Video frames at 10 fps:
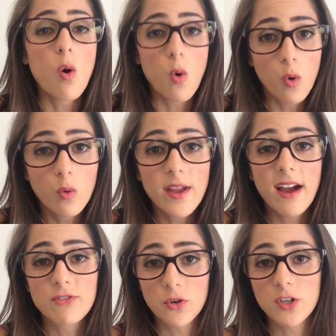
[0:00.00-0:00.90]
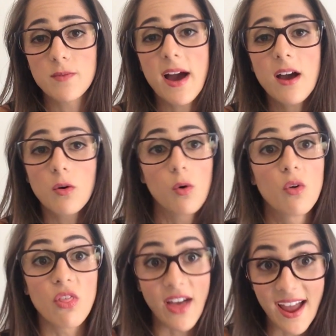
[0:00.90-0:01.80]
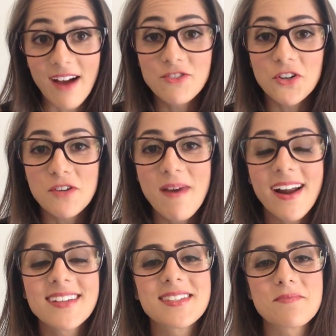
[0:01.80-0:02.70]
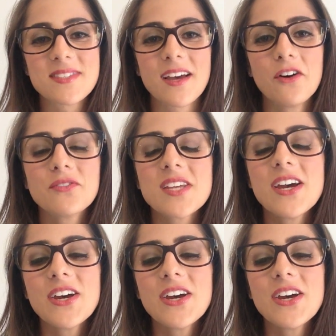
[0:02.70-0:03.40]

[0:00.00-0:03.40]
all we have talked about, or all they have talked about, is themselves.